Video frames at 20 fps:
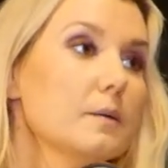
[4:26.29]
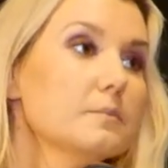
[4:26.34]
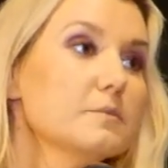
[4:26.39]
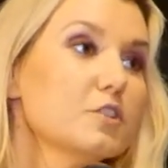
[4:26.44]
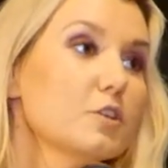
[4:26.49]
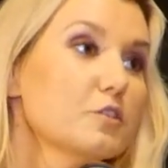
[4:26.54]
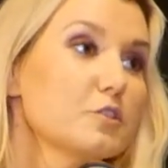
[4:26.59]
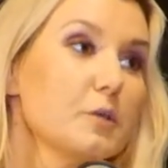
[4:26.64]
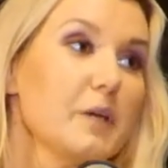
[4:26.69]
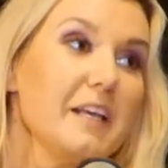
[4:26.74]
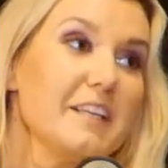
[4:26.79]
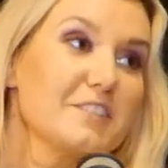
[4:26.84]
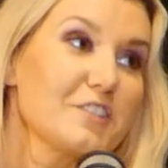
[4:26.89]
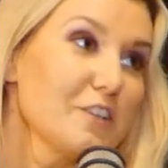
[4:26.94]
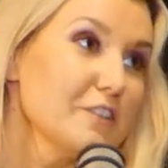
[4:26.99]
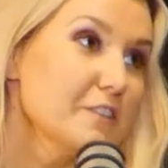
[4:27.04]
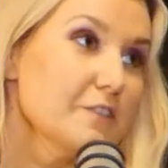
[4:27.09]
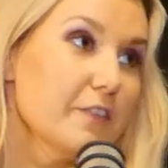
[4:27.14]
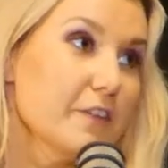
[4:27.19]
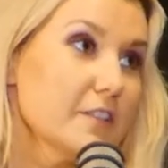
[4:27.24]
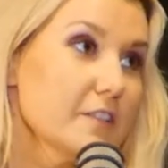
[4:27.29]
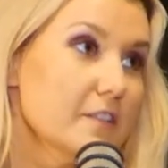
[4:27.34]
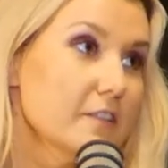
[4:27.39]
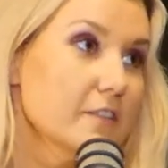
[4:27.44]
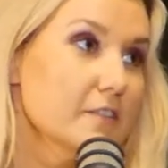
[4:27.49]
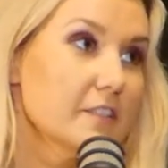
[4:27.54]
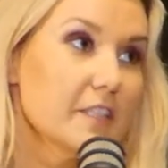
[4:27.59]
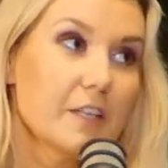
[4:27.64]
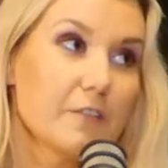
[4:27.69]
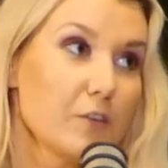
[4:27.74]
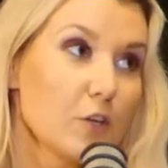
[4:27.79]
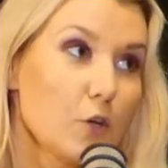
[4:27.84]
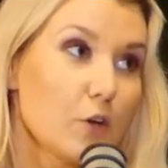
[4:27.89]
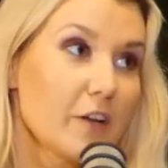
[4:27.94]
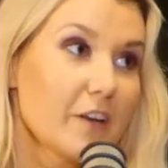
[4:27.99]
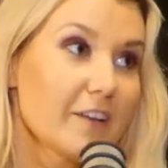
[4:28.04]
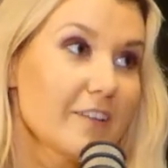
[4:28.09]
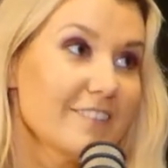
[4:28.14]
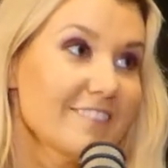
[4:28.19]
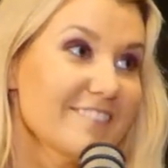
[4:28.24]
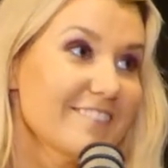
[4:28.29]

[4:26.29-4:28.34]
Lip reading: Sold to an East Coast investor. Didn't even look at it.